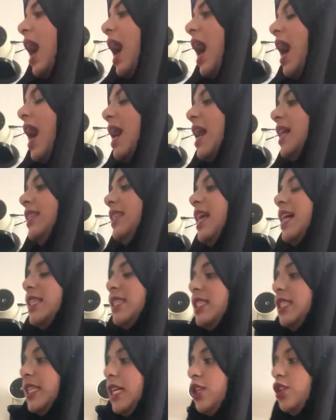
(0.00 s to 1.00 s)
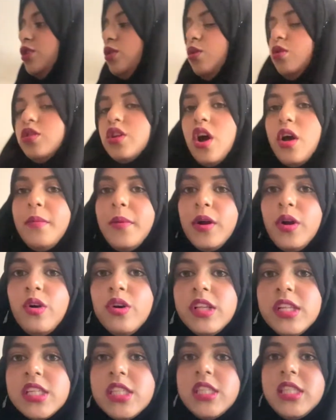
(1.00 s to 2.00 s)
Next essentials, oh my
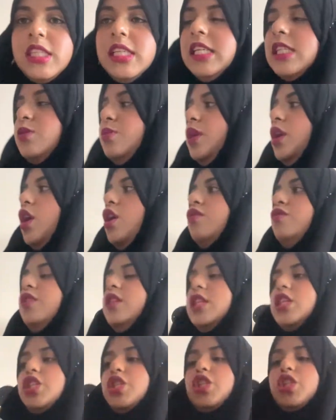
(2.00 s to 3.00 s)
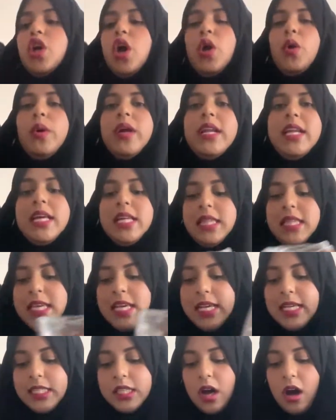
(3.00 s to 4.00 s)
god, these we go through these so quickly.
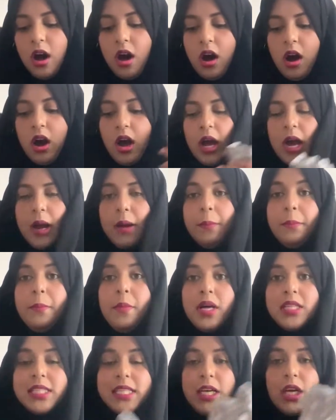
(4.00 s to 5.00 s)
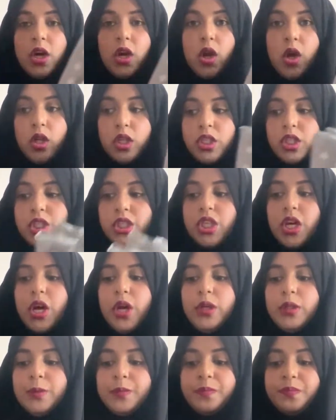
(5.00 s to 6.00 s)
These are muslin cloths,
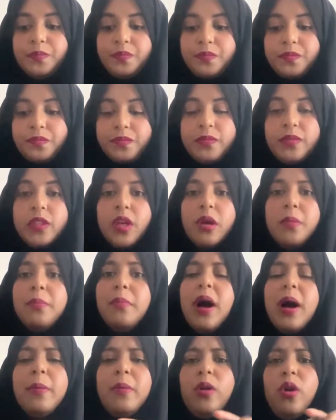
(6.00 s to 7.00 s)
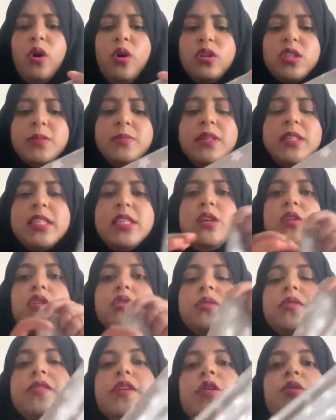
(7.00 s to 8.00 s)
so burp cloths or muslin cloths, whatever you